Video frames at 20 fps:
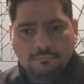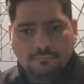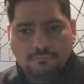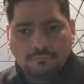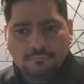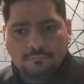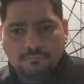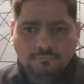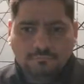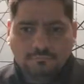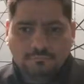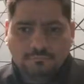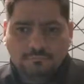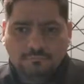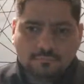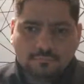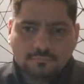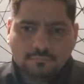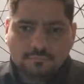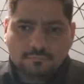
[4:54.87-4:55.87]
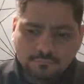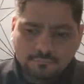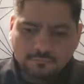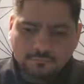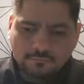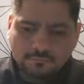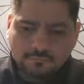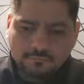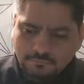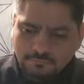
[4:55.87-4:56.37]

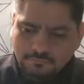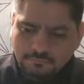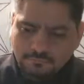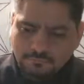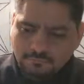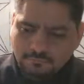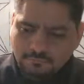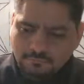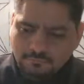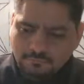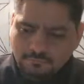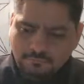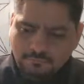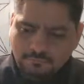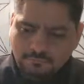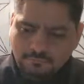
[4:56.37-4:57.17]
(no one is talking)